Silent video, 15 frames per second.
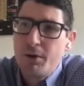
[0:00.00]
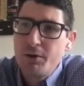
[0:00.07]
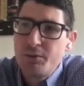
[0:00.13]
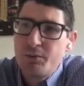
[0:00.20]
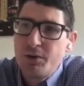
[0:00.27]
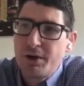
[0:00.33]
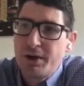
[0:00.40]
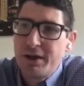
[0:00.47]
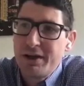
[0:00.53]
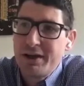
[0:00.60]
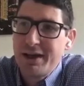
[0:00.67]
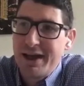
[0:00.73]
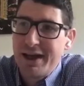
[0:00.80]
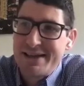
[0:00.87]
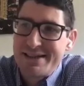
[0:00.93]
Working
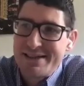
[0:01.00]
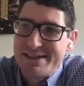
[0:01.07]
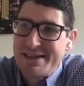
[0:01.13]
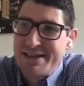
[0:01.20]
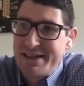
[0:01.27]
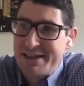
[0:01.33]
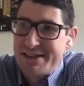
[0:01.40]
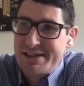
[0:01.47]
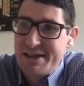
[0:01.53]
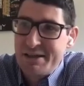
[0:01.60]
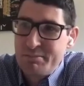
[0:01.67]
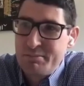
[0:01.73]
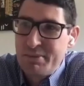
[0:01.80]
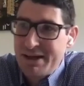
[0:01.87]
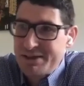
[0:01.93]
and its
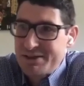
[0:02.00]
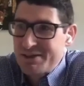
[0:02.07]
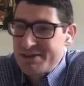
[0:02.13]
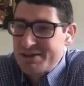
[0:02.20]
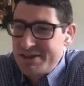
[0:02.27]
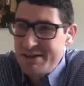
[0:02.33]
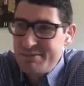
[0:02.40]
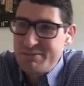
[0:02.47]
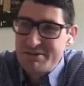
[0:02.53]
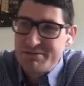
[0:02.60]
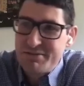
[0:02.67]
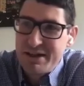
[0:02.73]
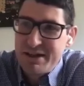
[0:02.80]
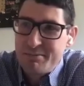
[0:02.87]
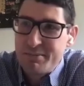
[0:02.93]
impact on team
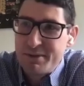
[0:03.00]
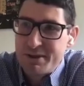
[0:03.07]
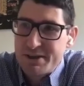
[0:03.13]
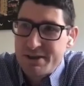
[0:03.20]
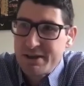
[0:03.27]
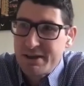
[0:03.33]
development.